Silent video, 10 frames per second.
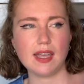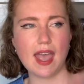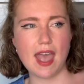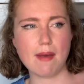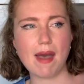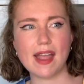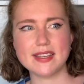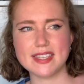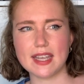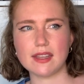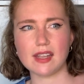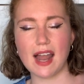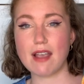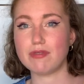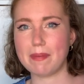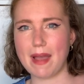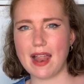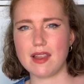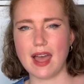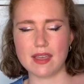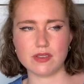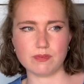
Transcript: And seeing the revolt, I